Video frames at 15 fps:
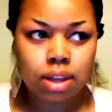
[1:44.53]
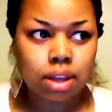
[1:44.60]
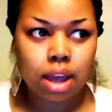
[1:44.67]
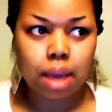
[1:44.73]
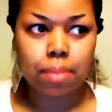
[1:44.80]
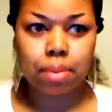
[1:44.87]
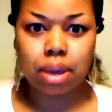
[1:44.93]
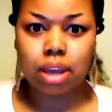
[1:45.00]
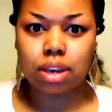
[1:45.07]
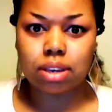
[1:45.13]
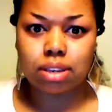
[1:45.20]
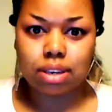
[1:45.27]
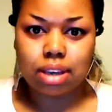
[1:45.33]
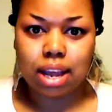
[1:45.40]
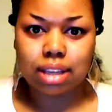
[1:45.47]

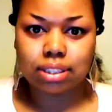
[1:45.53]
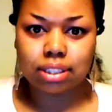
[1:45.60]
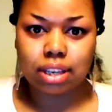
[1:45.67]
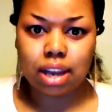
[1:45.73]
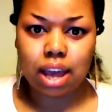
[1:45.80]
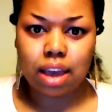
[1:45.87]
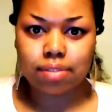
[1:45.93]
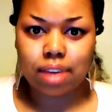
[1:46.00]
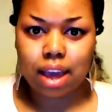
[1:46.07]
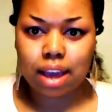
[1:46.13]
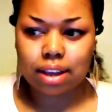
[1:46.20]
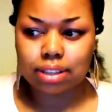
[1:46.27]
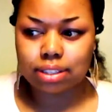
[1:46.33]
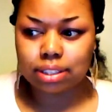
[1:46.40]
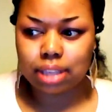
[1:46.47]
That's the life. I
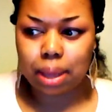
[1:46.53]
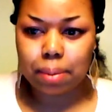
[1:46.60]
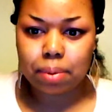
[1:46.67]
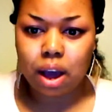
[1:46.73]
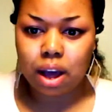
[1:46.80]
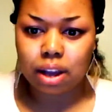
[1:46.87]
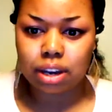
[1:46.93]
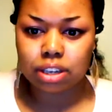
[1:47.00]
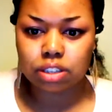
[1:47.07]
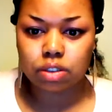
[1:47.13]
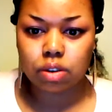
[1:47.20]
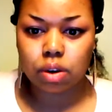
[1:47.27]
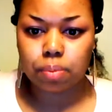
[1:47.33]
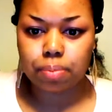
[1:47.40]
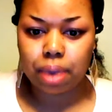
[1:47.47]
could skip college
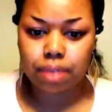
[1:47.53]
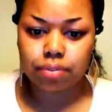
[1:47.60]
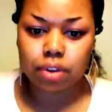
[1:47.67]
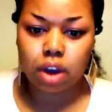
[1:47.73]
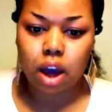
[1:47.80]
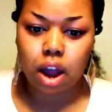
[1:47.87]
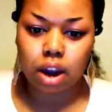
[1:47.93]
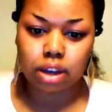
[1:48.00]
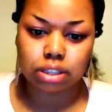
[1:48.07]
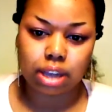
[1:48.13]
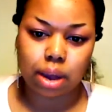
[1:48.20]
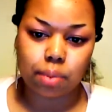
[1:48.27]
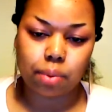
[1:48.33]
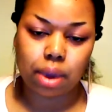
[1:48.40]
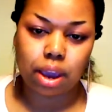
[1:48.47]
or pay for college
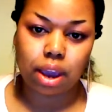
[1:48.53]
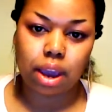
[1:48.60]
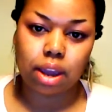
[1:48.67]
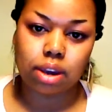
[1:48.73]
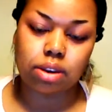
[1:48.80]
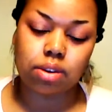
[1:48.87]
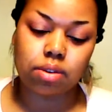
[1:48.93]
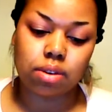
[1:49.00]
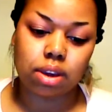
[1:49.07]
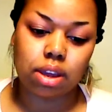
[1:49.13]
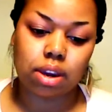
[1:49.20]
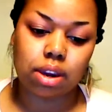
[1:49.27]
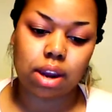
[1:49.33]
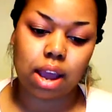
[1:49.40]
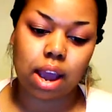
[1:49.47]
that way. And you
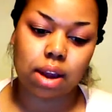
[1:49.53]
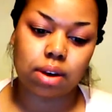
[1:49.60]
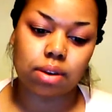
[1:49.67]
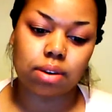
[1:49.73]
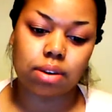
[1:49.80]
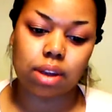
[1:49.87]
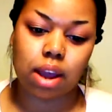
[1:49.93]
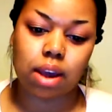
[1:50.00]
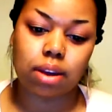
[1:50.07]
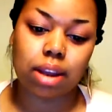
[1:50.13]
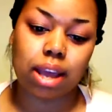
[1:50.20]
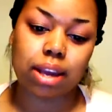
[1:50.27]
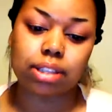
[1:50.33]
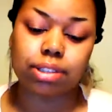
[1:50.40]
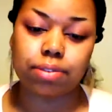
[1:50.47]
cannot, young
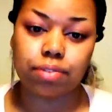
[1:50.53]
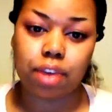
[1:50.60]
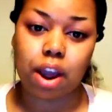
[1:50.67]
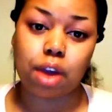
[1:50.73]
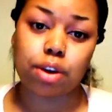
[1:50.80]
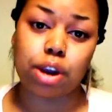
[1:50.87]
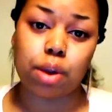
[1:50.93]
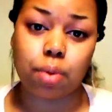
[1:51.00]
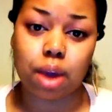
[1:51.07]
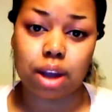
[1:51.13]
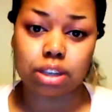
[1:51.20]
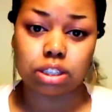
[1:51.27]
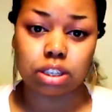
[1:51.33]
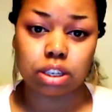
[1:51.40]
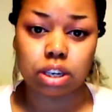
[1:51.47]
ladies, if you're out there
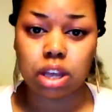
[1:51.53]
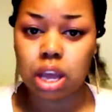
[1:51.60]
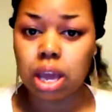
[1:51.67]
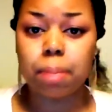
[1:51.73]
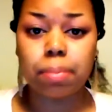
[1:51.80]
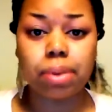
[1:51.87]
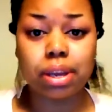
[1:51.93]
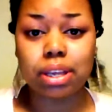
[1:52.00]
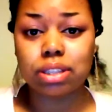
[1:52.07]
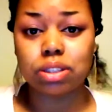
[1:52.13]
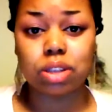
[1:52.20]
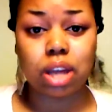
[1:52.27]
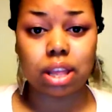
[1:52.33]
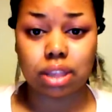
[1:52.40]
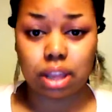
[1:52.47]
watching, please do
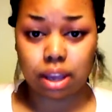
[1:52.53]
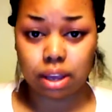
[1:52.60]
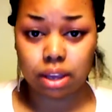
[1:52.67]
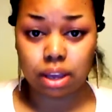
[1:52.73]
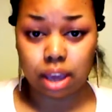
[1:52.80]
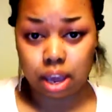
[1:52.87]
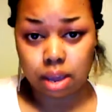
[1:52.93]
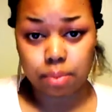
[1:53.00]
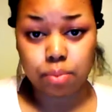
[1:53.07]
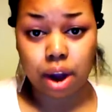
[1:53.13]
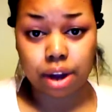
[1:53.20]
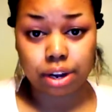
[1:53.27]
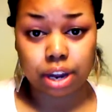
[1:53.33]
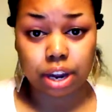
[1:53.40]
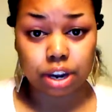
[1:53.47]
not think getting
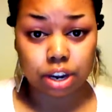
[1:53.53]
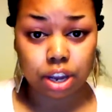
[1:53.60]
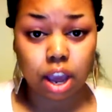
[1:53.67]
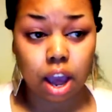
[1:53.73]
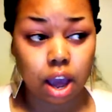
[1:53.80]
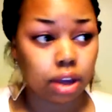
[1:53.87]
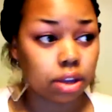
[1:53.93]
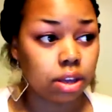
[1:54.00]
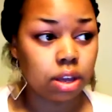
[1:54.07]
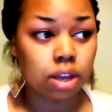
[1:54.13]
pregnant young,